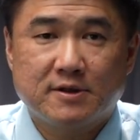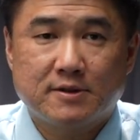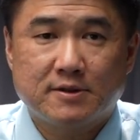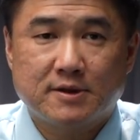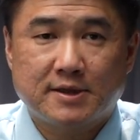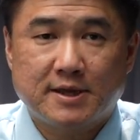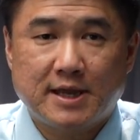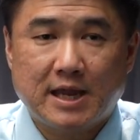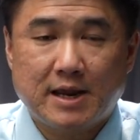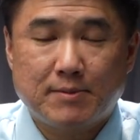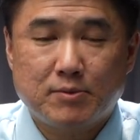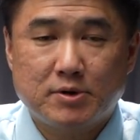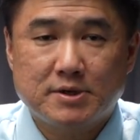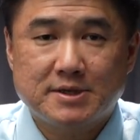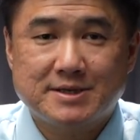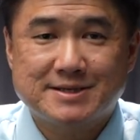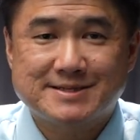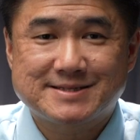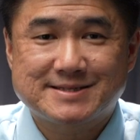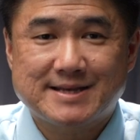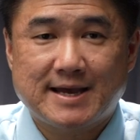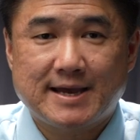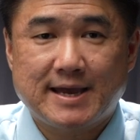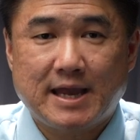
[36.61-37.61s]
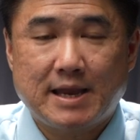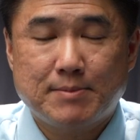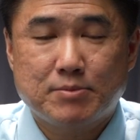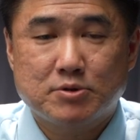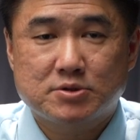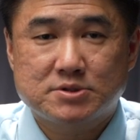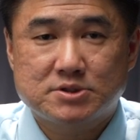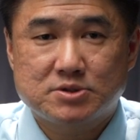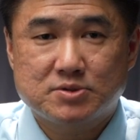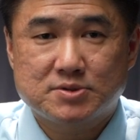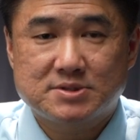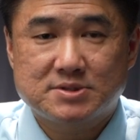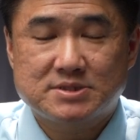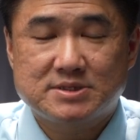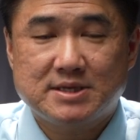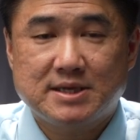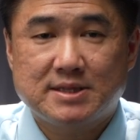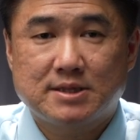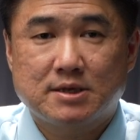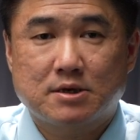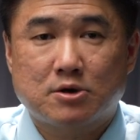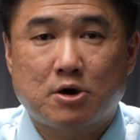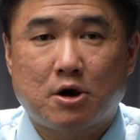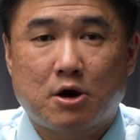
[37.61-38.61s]
the camera is not able to see
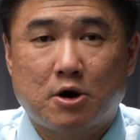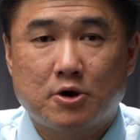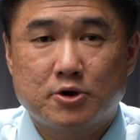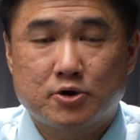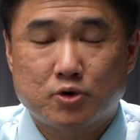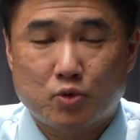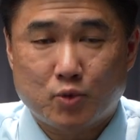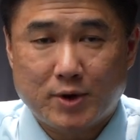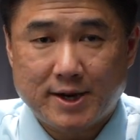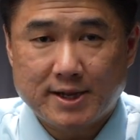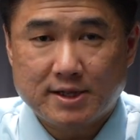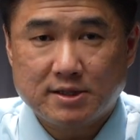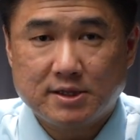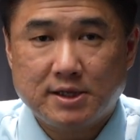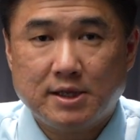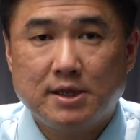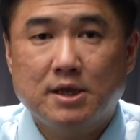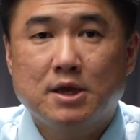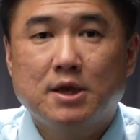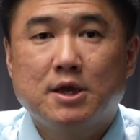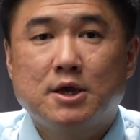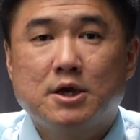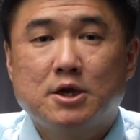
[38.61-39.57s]
the car directly,